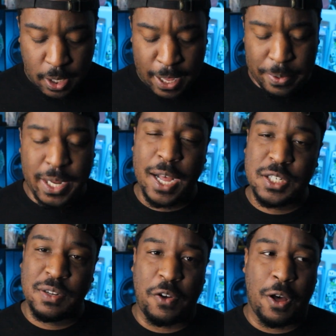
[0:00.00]
And
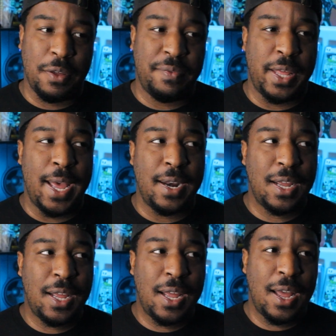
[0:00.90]
because of all of that,
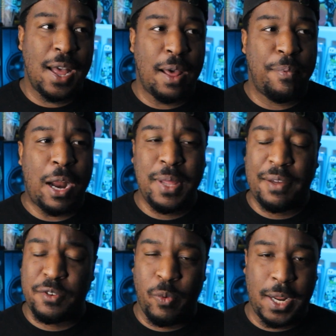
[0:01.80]
I probably
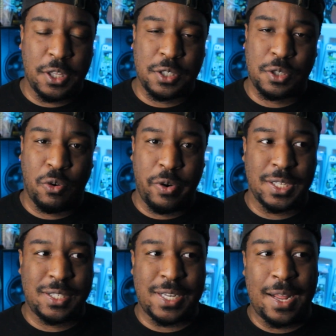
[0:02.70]
have to rate this story
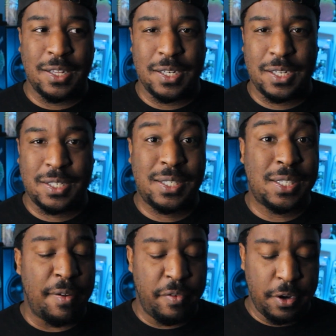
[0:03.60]
a solid
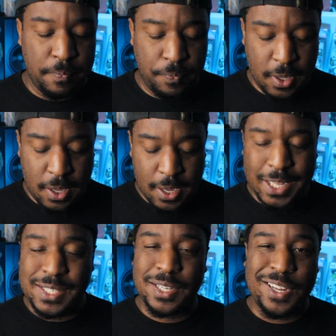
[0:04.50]
seven.
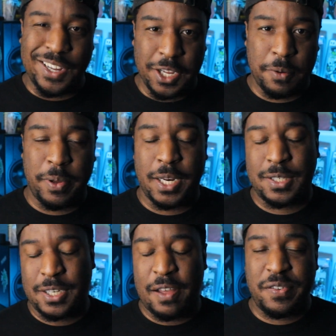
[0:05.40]
It's good, but
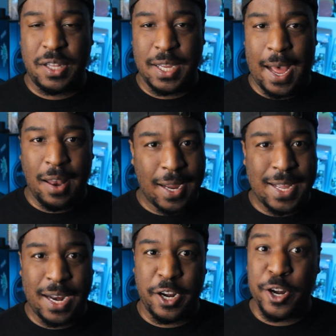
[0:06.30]
it's definitely got like
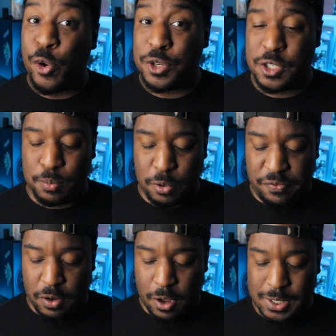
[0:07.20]
kind of noticeable
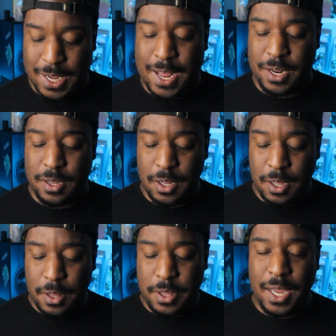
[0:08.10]
flaws. It kind of,
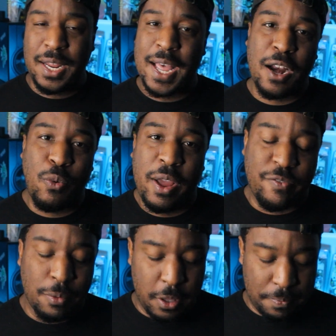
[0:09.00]
the ending got away
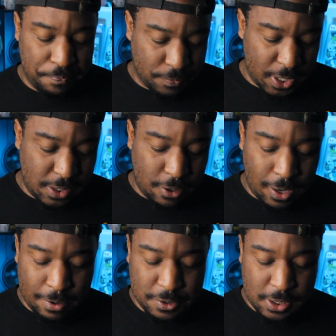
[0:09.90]
from them. That's
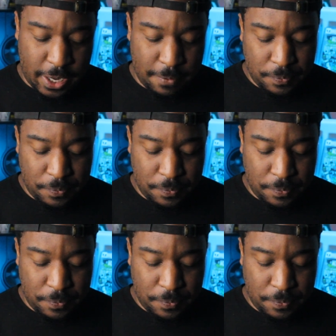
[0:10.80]
all I would say.